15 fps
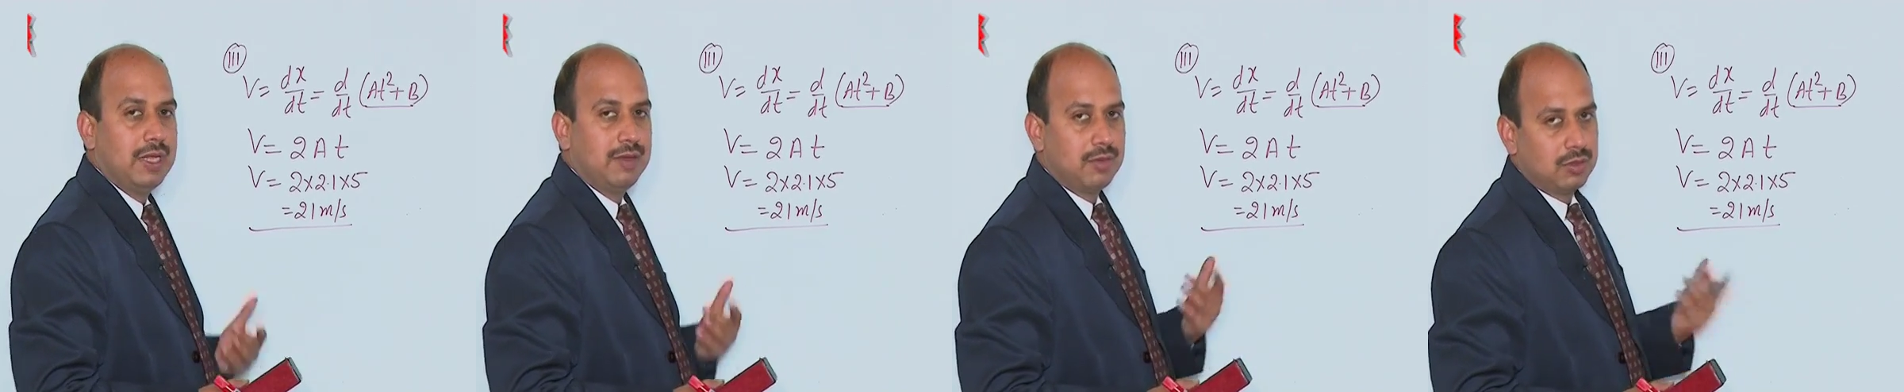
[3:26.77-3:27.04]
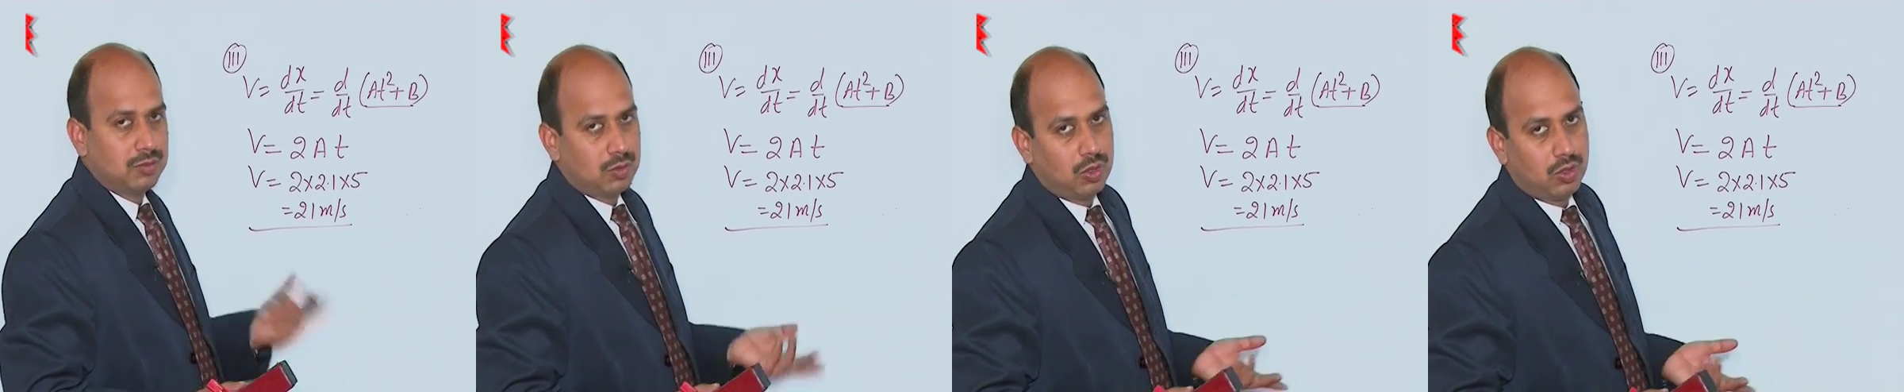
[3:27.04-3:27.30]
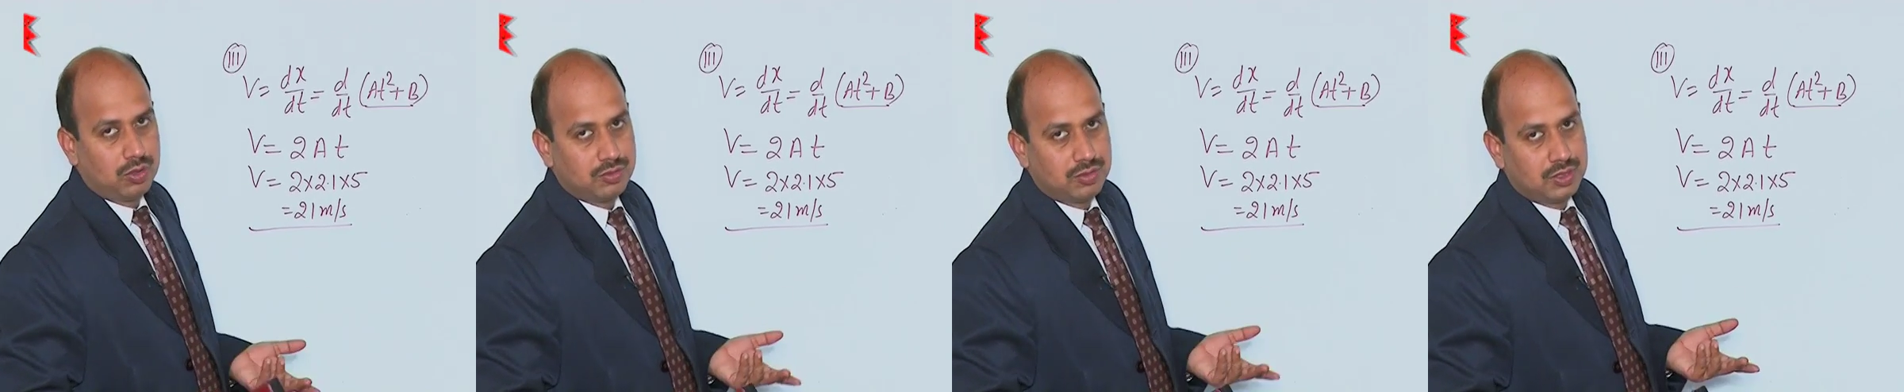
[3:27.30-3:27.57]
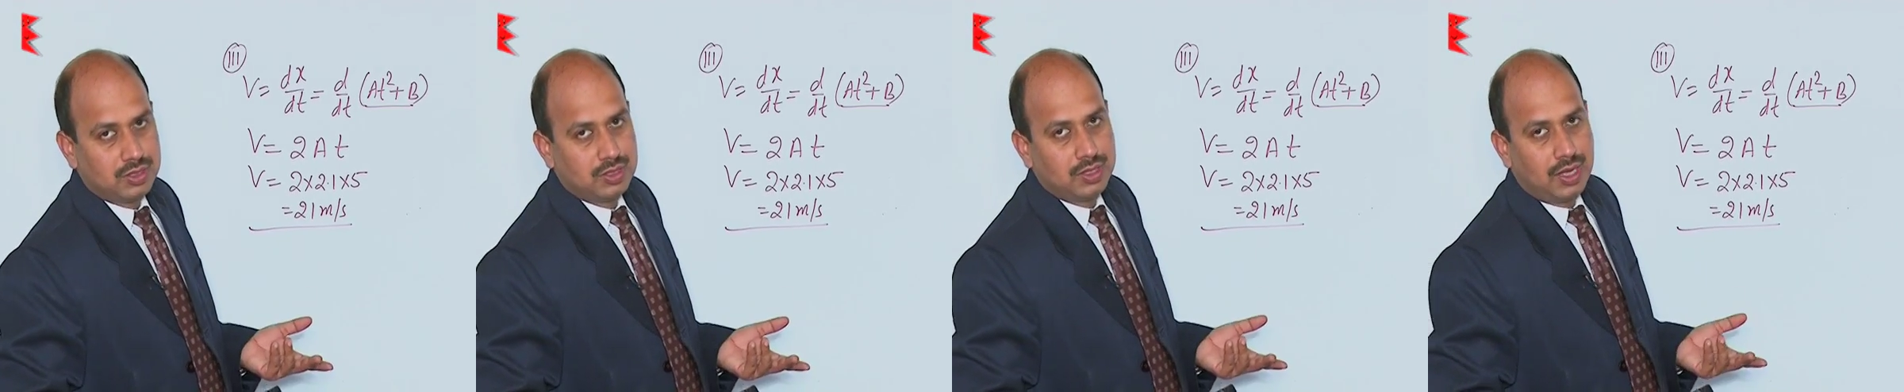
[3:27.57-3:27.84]
average
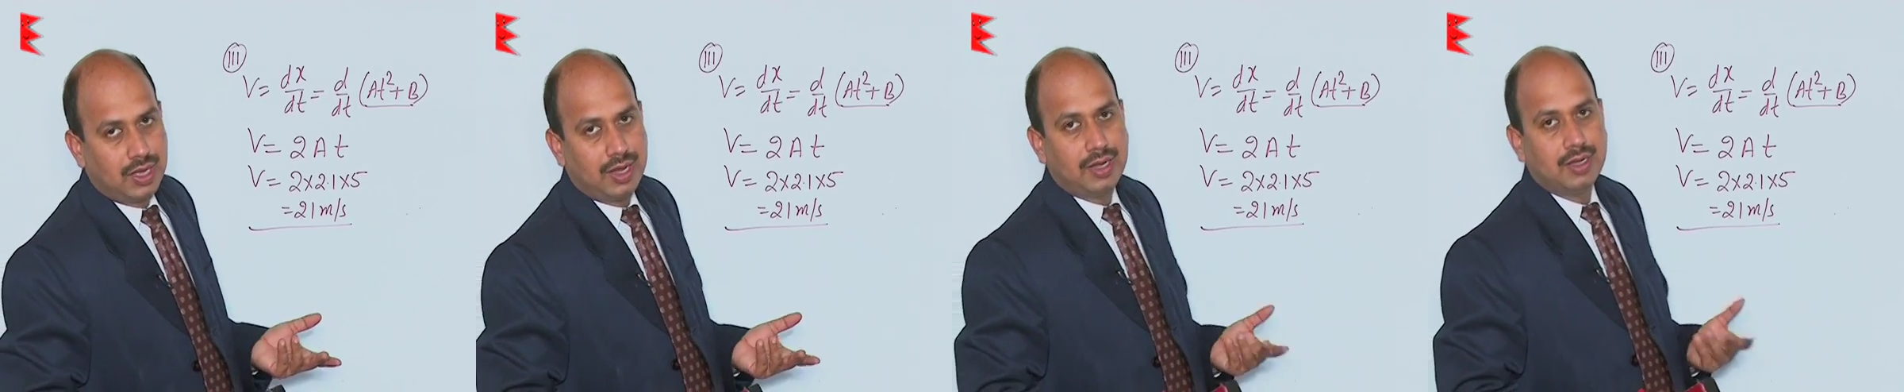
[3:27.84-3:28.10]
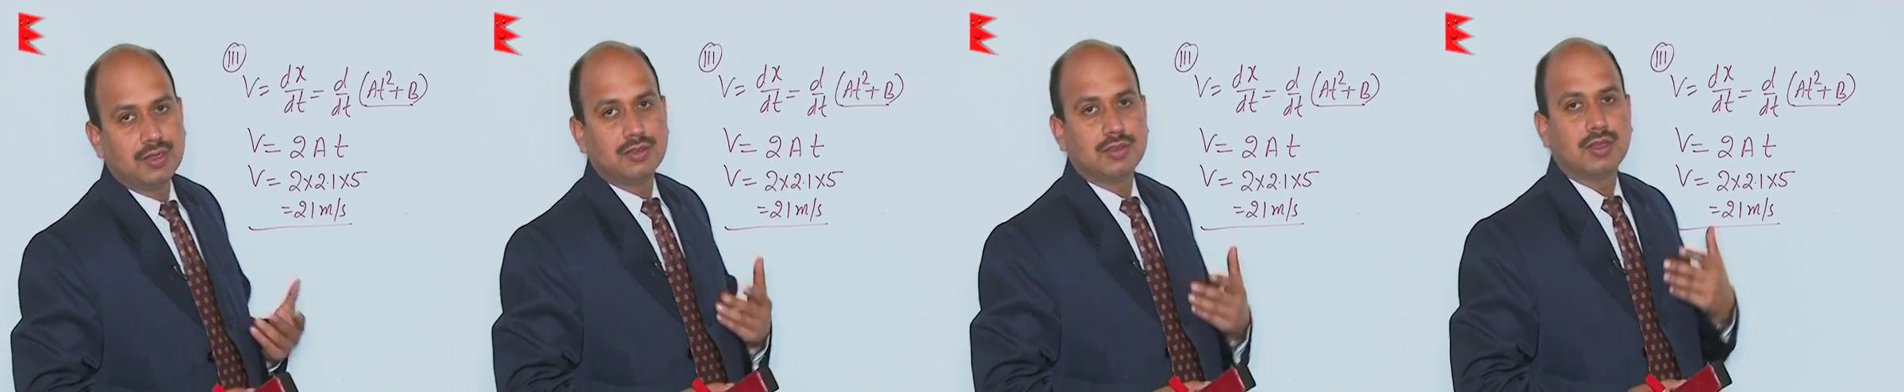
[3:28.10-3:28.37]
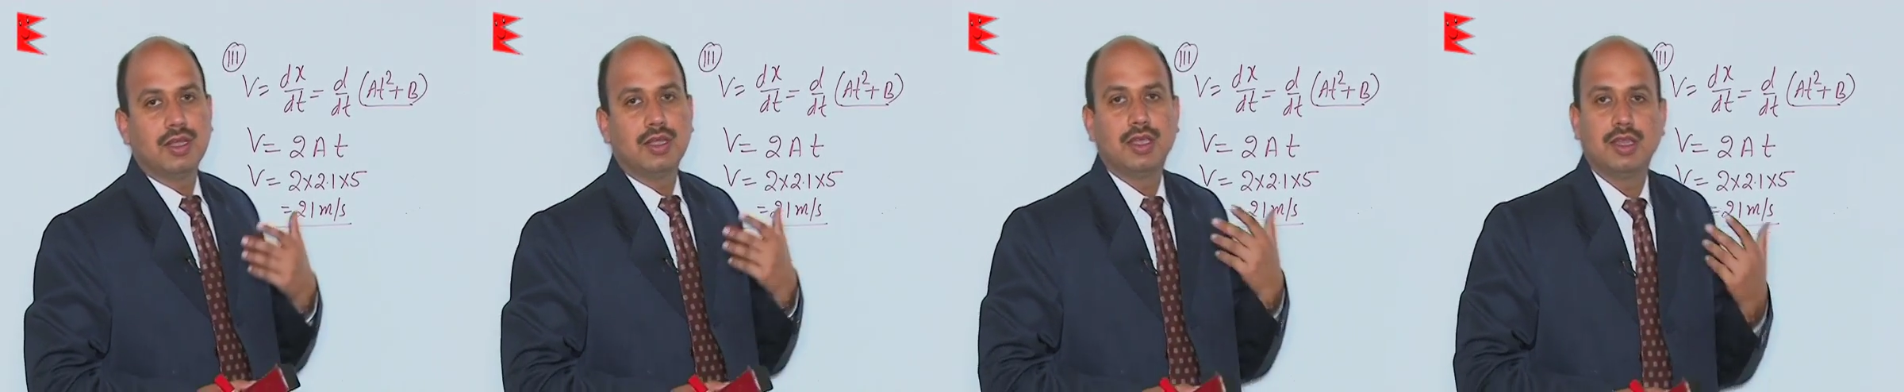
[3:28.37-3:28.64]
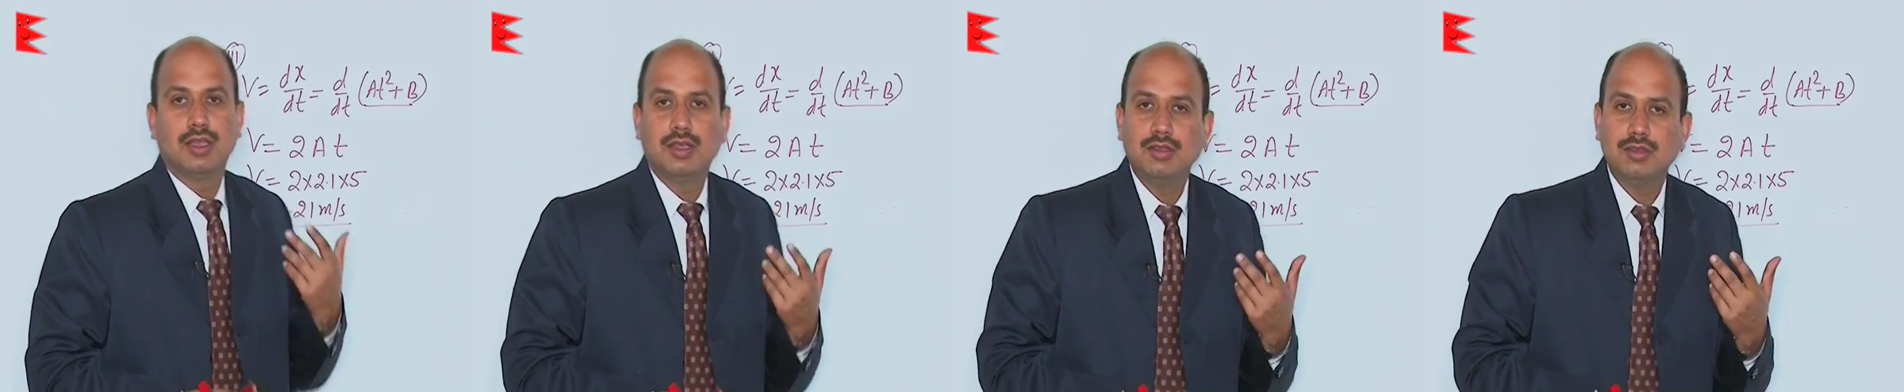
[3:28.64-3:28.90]
velocity and
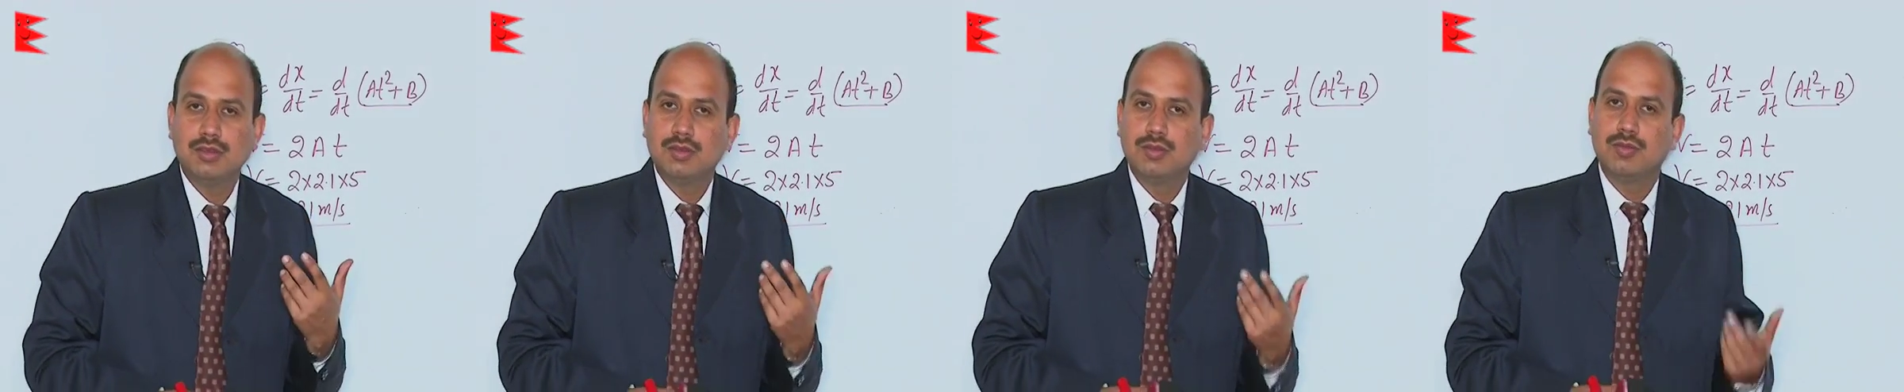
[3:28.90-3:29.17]
instantaneous